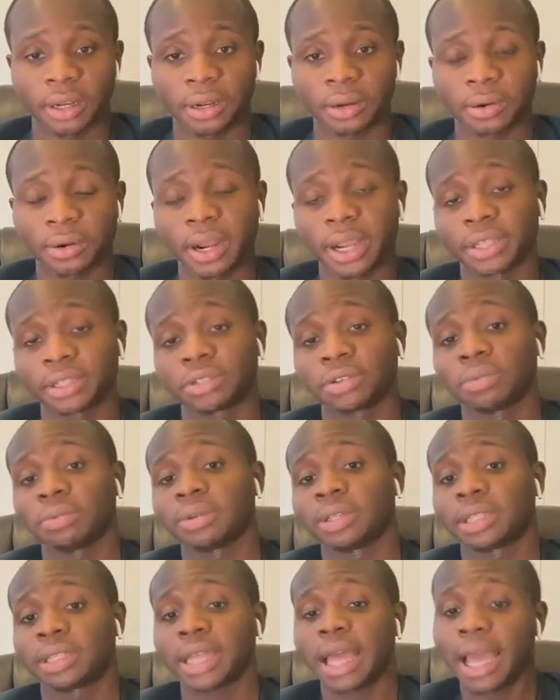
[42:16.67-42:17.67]
All right, so
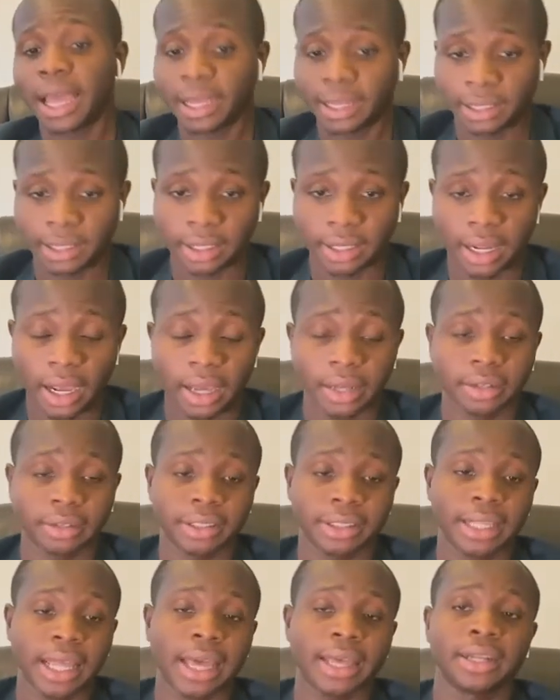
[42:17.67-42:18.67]
with that,
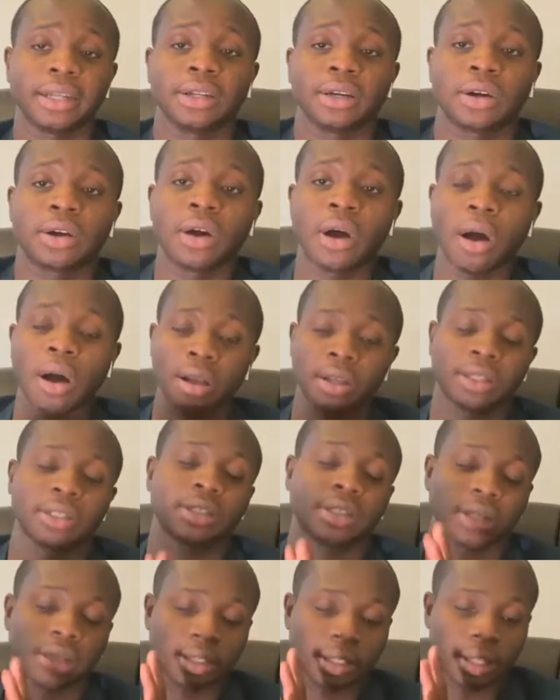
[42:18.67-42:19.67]
understanding the
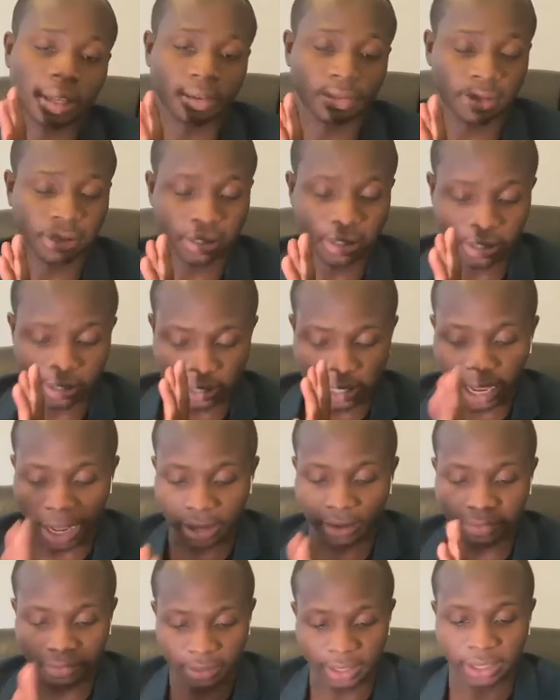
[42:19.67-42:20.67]
cost
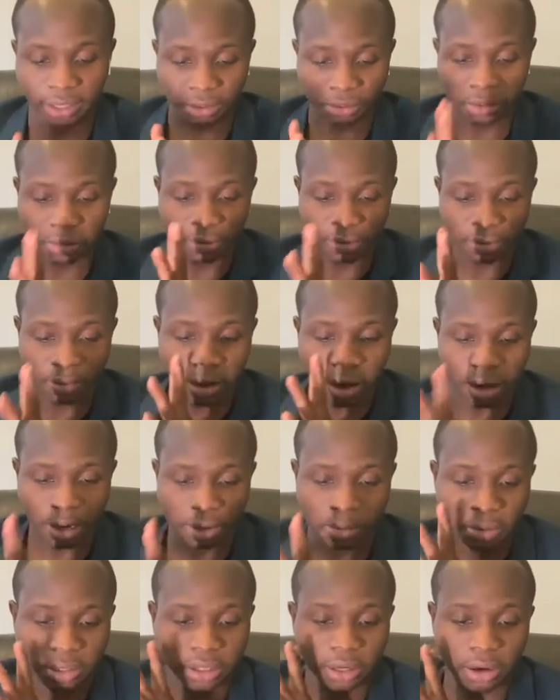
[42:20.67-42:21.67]
side of things,
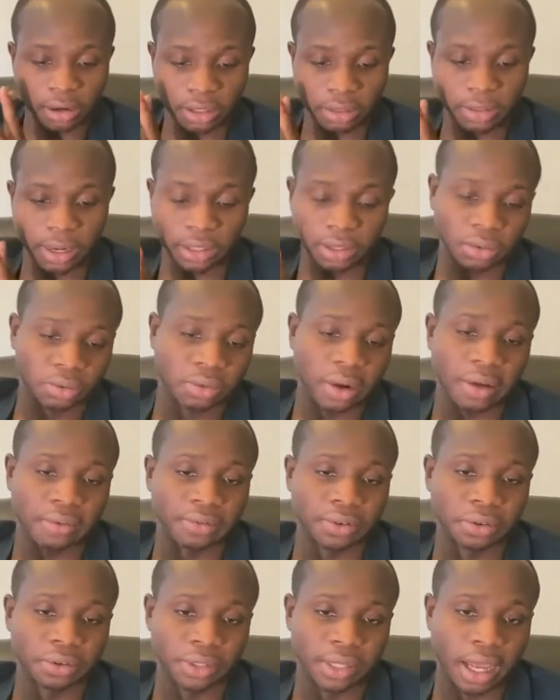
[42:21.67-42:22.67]
we talked about the
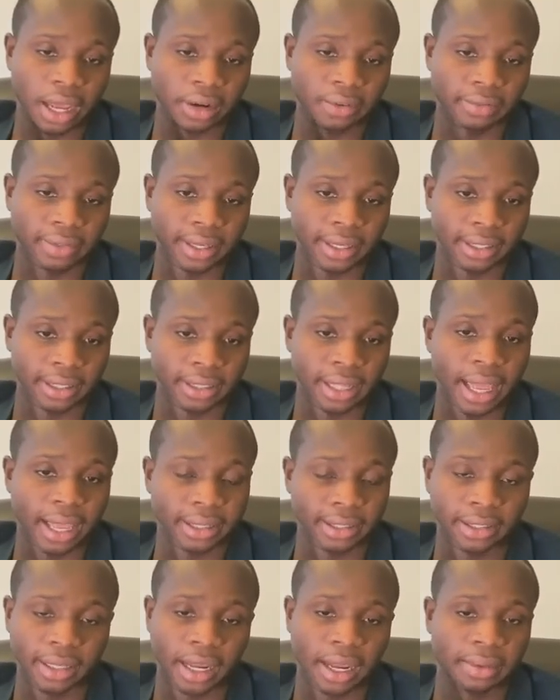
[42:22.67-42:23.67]
revenue side of things
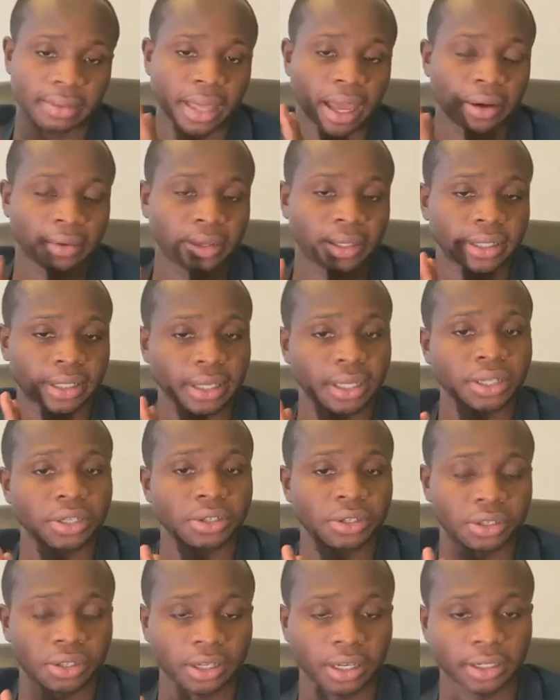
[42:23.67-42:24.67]
last time. That one is
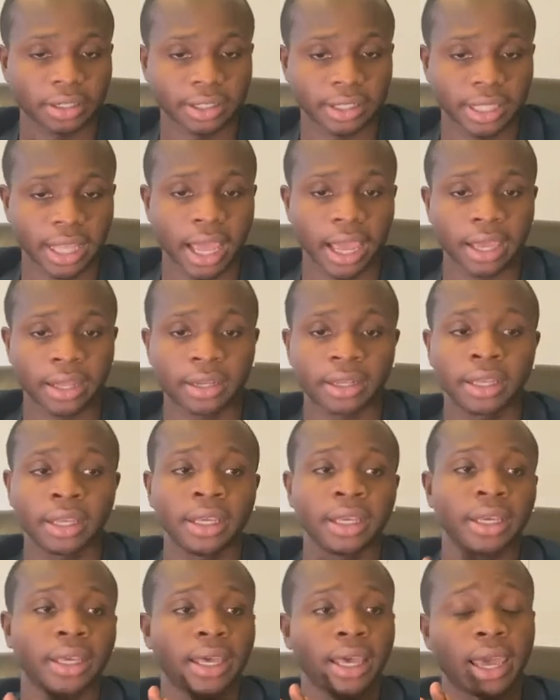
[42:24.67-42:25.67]
easier to understand,
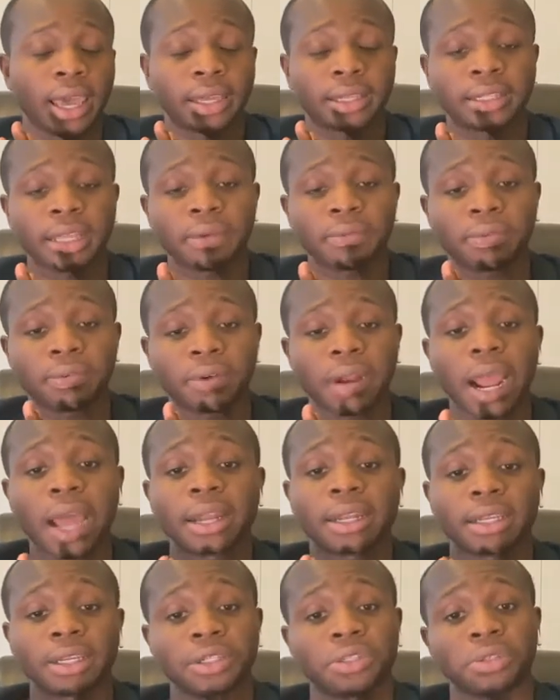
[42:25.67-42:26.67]
except for
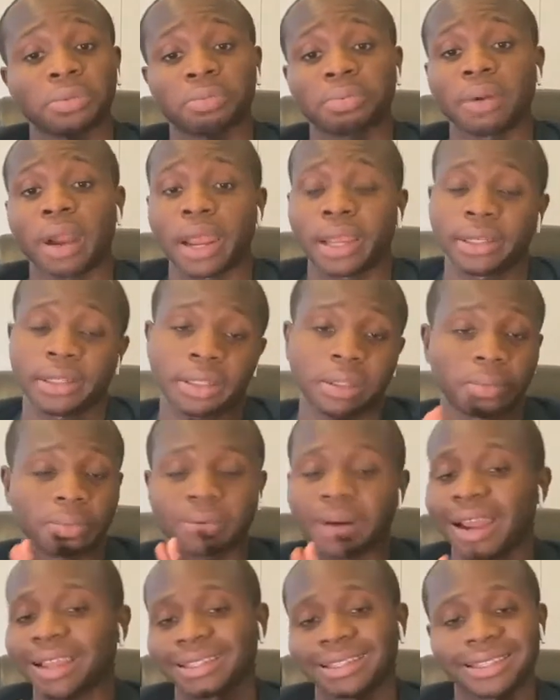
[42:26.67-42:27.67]
how to get your price. The
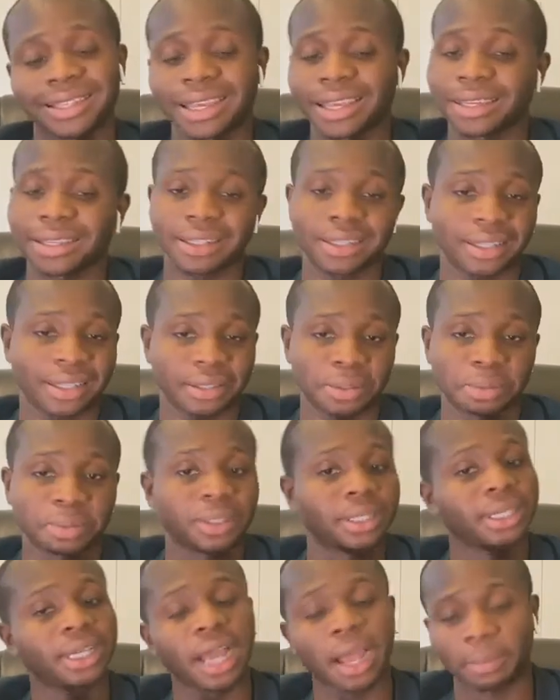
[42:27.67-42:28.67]
price thing is
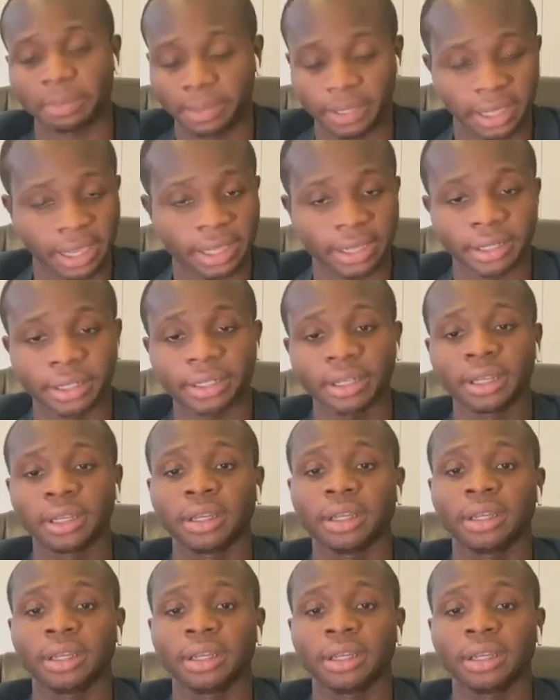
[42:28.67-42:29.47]
pretty complicated.